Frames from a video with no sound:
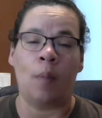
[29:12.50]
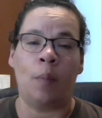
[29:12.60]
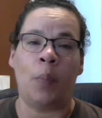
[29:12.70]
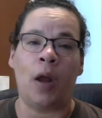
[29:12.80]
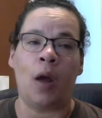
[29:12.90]

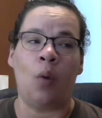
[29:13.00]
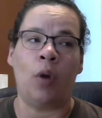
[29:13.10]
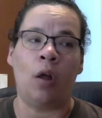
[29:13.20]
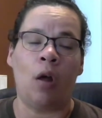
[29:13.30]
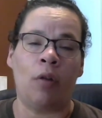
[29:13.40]
But I
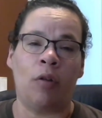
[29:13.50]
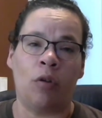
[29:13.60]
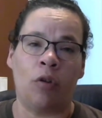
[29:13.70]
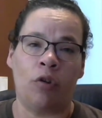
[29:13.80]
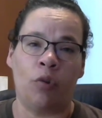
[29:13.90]
will also
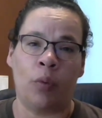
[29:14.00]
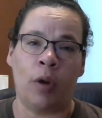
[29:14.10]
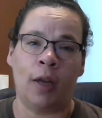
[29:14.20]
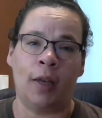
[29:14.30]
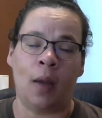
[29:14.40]
start to
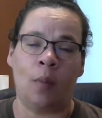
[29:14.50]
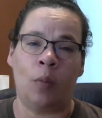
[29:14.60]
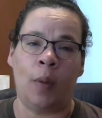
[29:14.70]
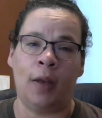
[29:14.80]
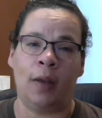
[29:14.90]
bring
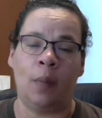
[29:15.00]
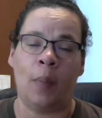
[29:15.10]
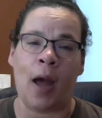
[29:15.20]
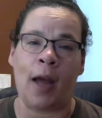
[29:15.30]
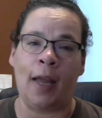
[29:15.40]
diamond painting
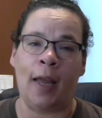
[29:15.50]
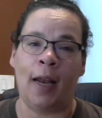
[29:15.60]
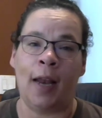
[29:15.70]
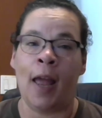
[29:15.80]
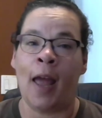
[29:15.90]
back
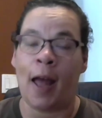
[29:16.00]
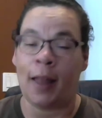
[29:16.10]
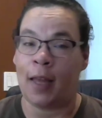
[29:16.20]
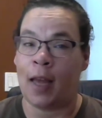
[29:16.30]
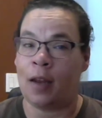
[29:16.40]
in at
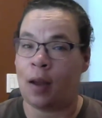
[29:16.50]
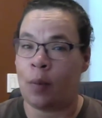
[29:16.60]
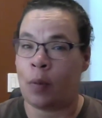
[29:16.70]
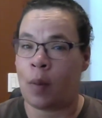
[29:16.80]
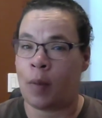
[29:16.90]
the end, I
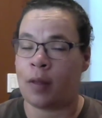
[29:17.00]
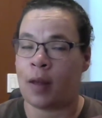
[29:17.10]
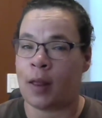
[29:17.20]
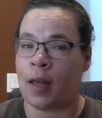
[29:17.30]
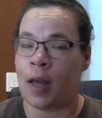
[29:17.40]
promise,
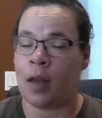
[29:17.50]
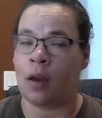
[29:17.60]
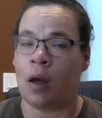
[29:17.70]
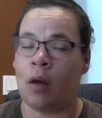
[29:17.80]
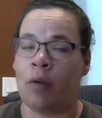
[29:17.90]
at the end
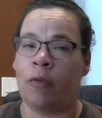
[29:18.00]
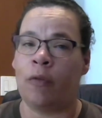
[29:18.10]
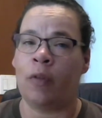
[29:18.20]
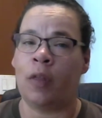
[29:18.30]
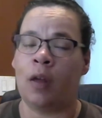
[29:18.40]
of
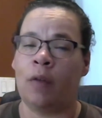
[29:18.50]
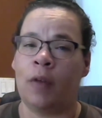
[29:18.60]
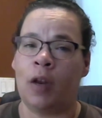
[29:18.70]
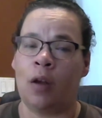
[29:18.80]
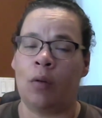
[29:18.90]
the
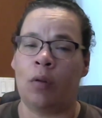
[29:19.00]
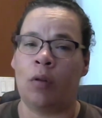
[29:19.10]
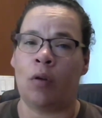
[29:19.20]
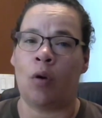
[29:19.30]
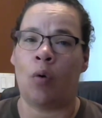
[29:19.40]
videos,
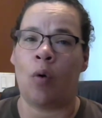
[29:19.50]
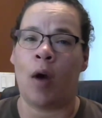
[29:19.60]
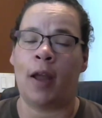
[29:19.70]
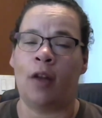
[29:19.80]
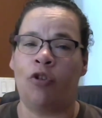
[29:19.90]
so
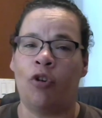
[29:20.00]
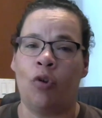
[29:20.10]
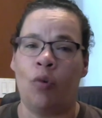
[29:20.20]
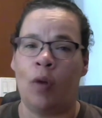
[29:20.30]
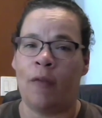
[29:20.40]
I can show
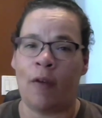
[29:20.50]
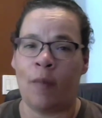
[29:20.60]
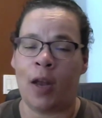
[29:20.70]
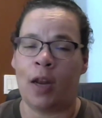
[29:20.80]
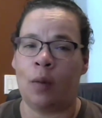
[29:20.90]
you if I've
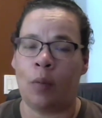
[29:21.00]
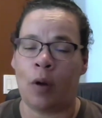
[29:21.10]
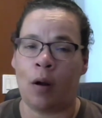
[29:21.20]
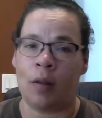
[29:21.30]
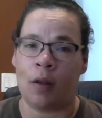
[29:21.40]
made any
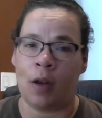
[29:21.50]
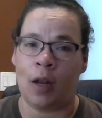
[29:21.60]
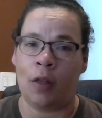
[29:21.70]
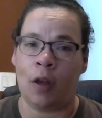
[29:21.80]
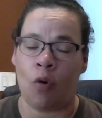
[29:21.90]
progress on
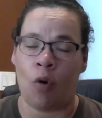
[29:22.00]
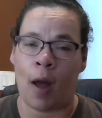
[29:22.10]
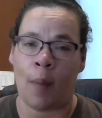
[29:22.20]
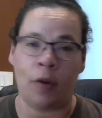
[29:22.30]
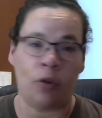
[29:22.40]
anything or
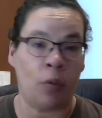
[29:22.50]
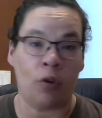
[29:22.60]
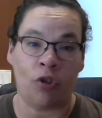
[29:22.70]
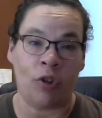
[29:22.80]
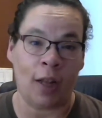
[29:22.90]
happen to
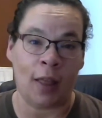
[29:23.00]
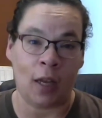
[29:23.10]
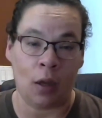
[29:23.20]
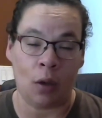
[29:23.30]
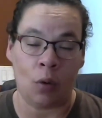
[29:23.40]
purchase
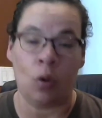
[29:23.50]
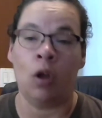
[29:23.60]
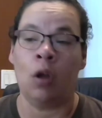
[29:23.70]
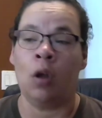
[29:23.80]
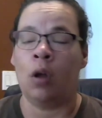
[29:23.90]
anything new.
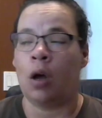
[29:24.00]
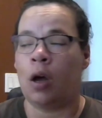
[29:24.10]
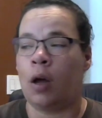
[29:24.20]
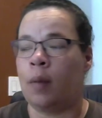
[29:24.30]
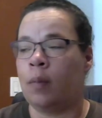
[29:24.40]

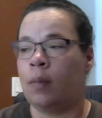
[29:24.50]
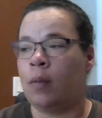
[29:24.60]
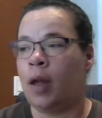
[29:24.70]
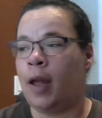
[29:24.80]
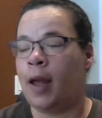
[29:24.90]

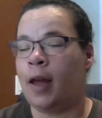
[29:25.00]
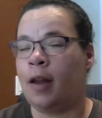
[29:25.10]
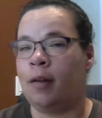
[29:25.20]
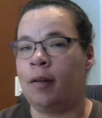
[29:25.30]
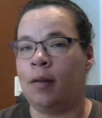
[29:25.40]

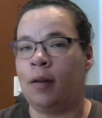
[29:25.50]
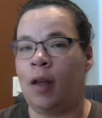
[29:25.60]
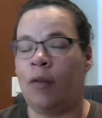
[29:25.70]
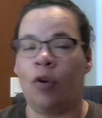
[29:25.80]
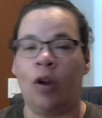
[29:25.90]
And
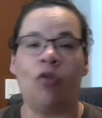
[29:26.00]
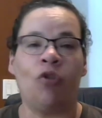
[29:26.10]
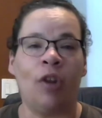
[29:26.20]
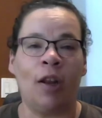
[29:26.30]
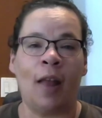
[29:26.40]
if you're
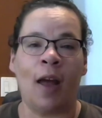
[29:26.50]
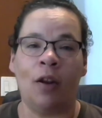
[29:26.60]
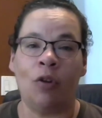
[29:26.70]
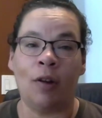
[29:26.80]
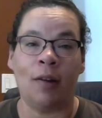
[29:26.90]
interested in that,
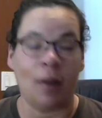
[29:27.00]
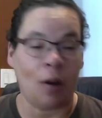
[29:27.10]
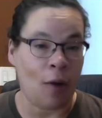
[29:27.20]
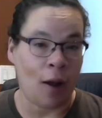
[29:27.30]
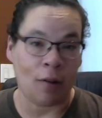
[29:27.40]
you can stick
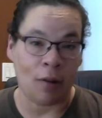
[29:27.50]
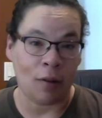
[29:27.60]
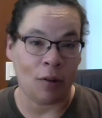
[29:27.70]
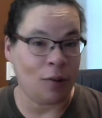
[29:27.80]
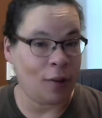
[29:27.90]
around
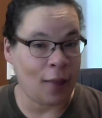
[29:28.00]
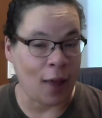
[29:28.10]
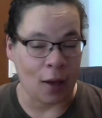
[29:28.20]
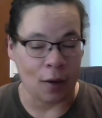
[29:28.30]
to see that.